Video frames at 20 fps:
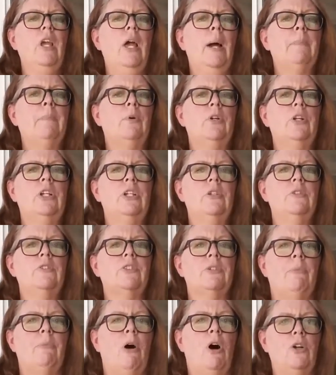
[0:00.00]
I'm going to
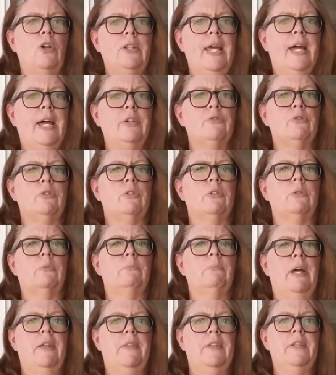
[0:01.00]
use some all-natural
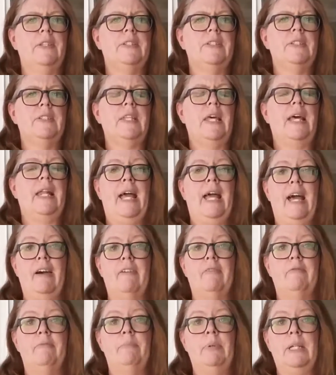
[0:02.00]
methods that
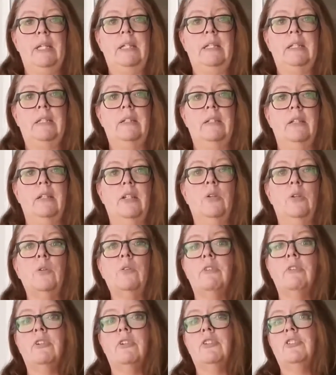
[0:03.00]
have been
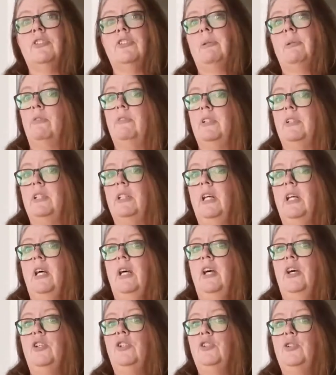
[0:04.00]
university proven
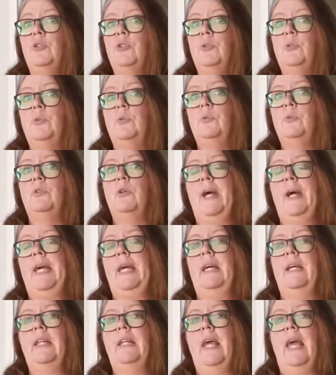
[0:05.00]
to go
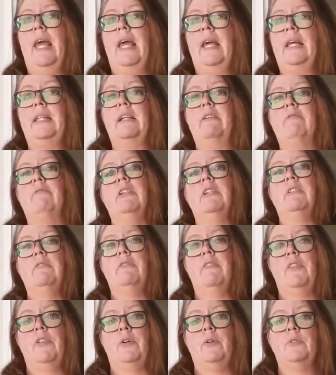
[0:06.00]
ahead and get rid
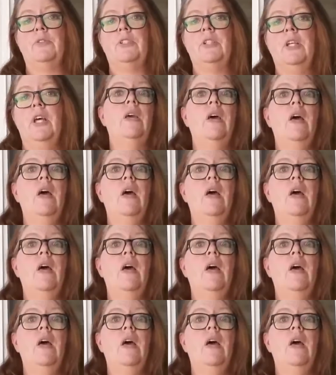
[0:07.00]
of those.